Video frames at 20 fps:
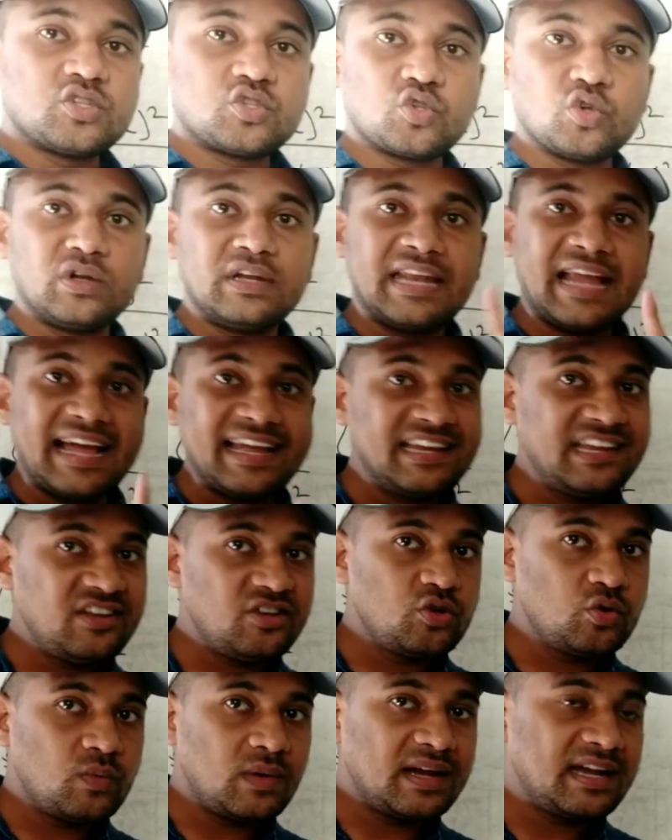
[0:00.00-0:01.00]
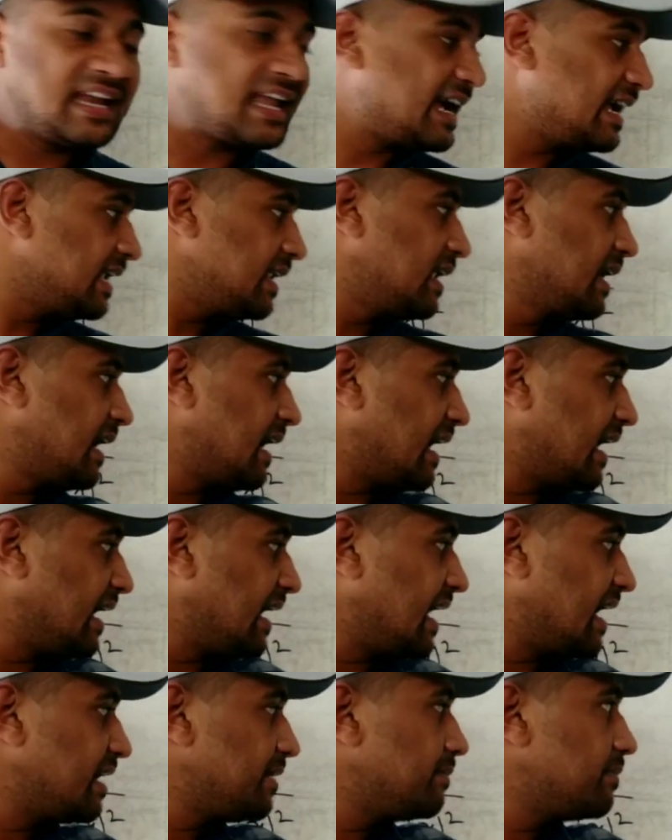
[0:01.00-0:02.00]
So 9 into 1, 9, and
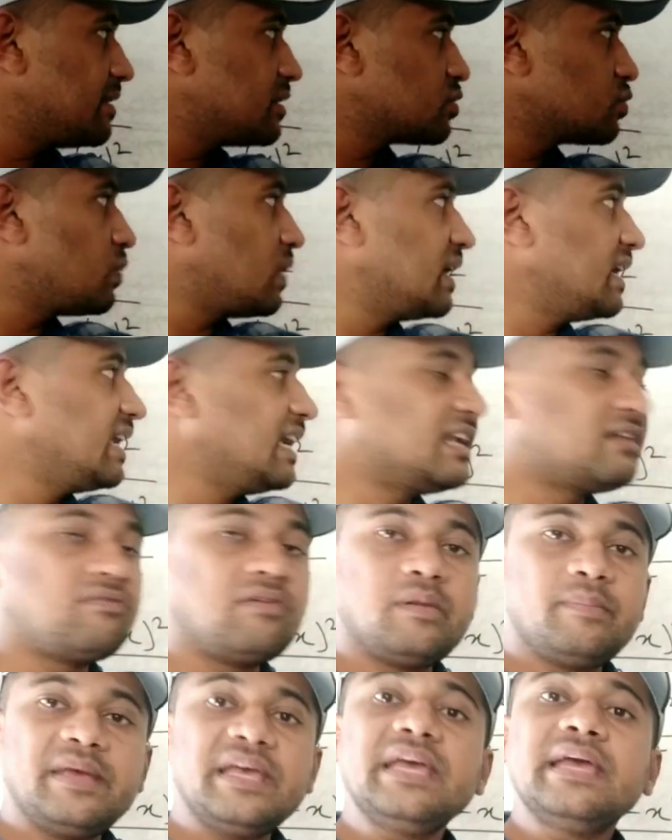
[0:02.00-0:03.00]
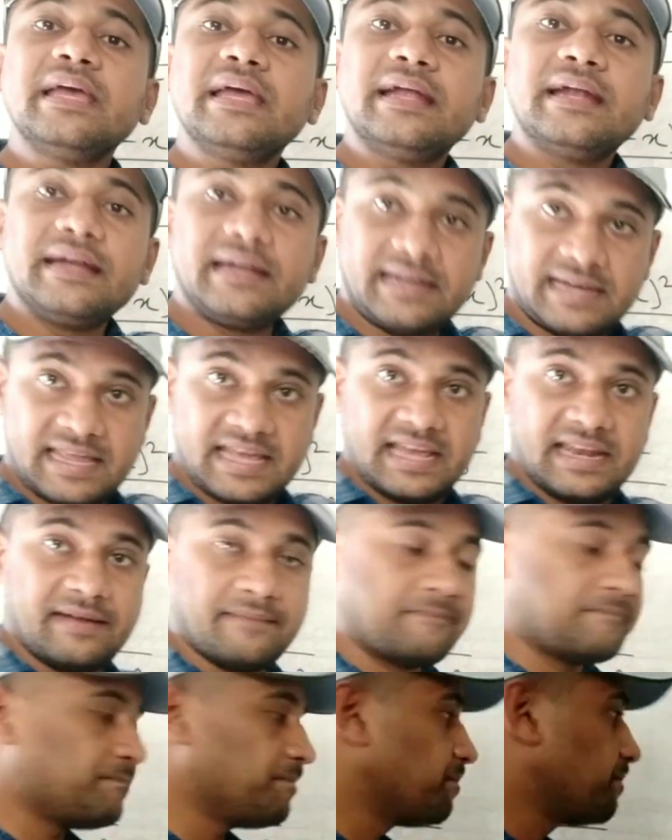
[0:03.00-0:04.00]
9 plus 1, it will be
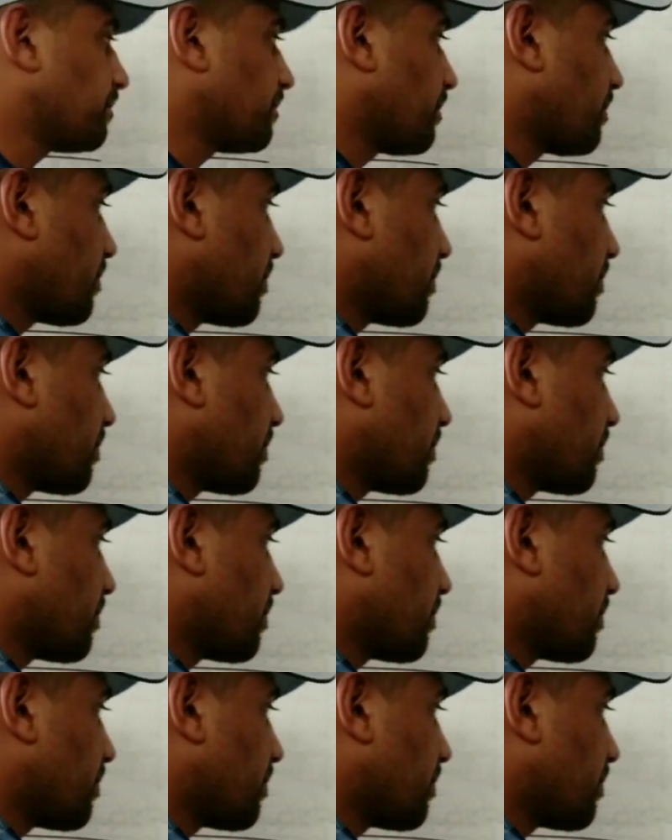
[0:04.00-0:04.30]
10.